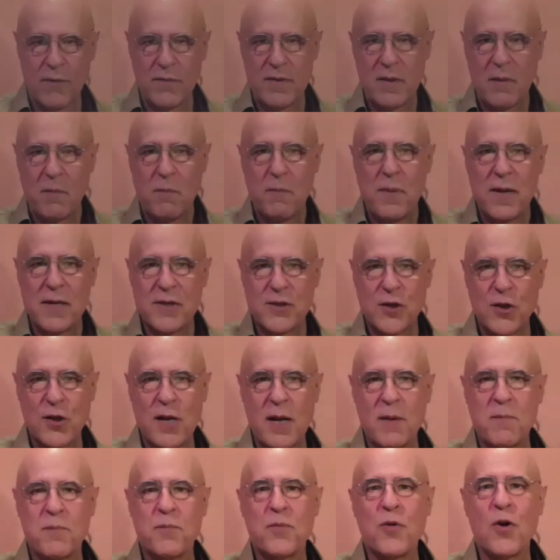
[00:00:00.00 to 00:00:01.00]
of the
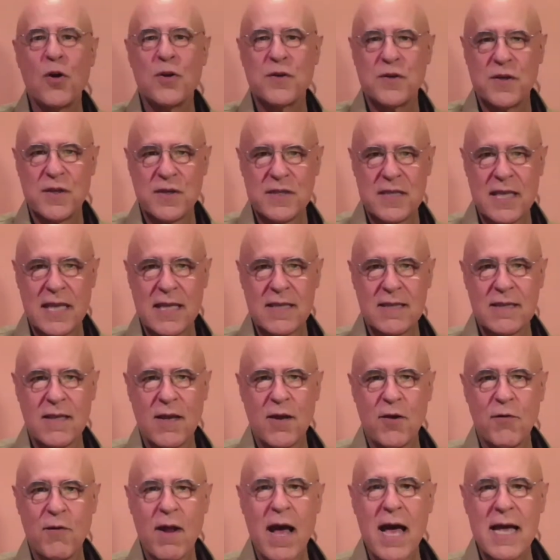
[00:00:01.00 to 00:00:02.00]
personal process that
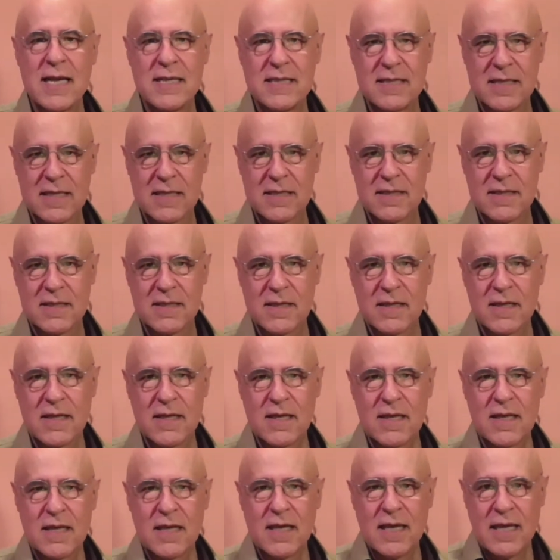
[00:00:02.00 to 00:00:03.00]
arises
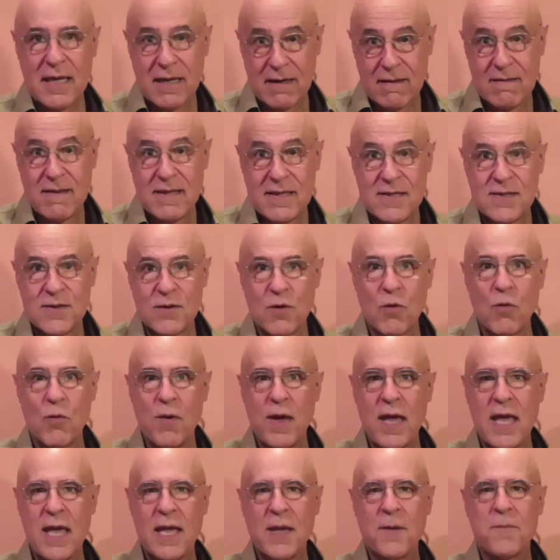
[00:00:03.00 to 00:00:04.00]
in this
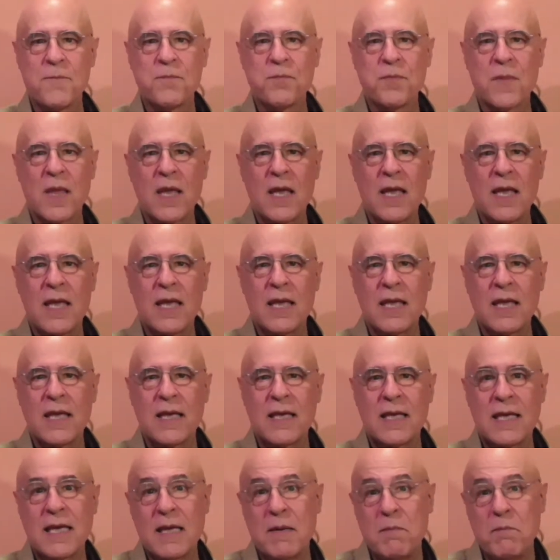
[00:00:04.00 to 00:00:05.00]
way
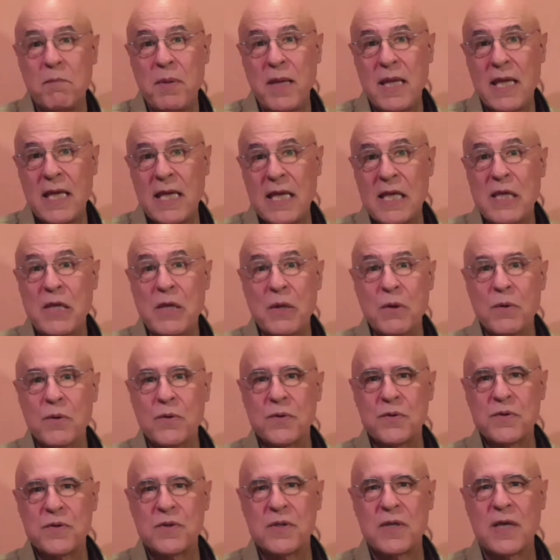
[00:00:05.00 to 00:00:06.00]
can be
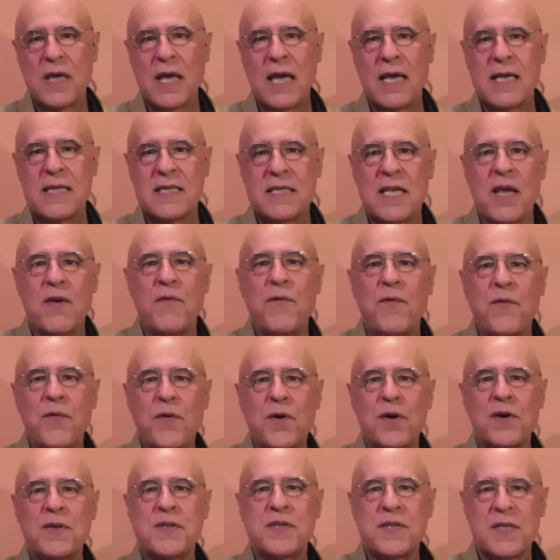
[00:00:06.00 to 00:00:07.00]
used as
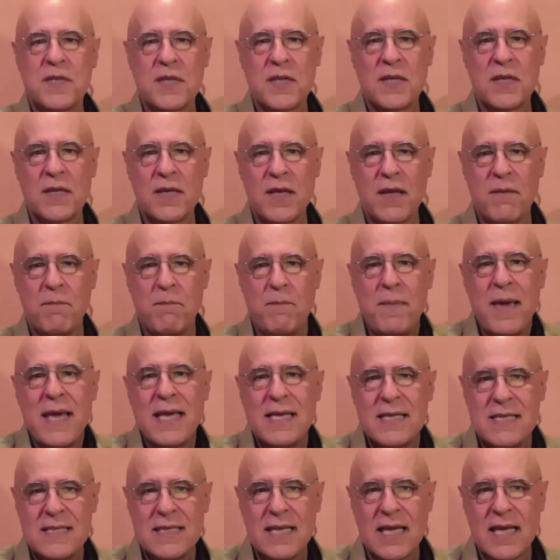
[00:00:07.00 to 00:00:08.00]
a
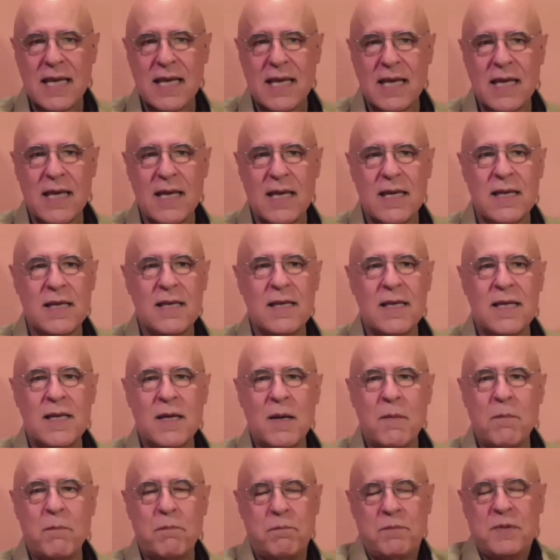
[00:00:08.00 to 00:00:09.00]
basic
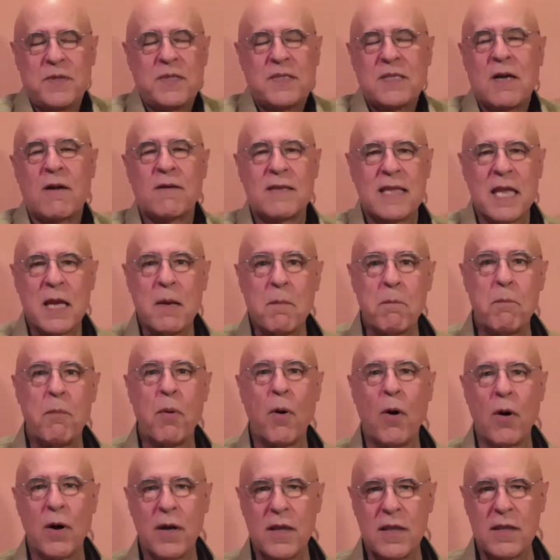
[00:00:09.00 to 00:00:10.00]
starting
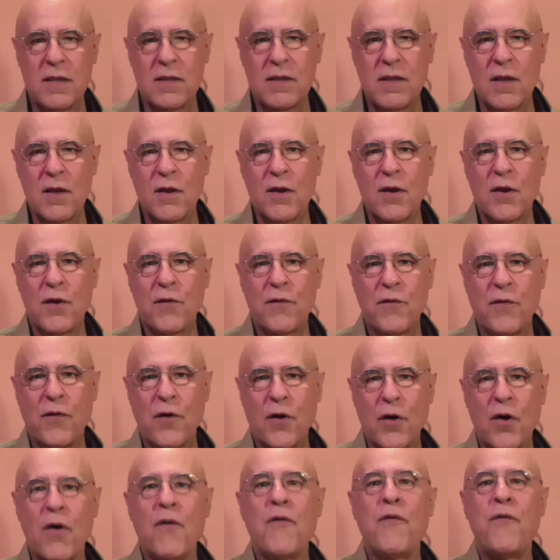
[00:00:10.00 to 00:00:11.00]
point
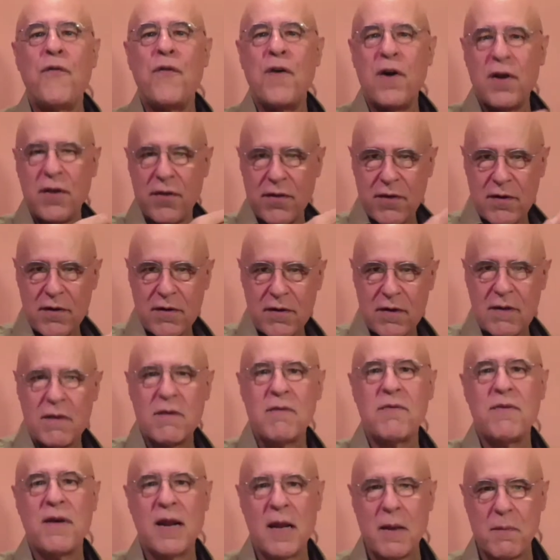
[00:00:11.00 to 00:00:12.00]
for further
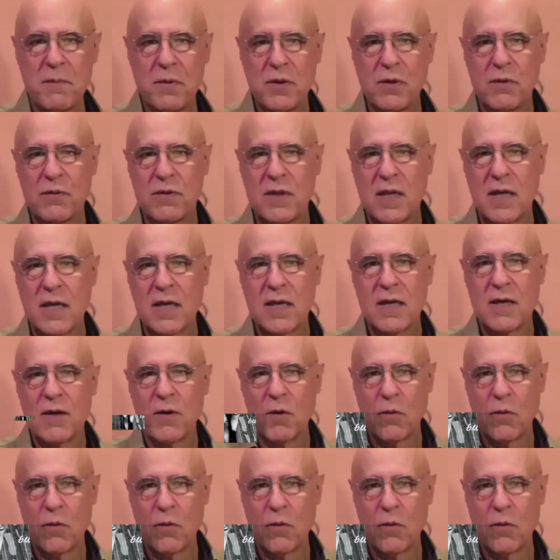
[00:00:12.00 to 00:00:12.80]
therapeutic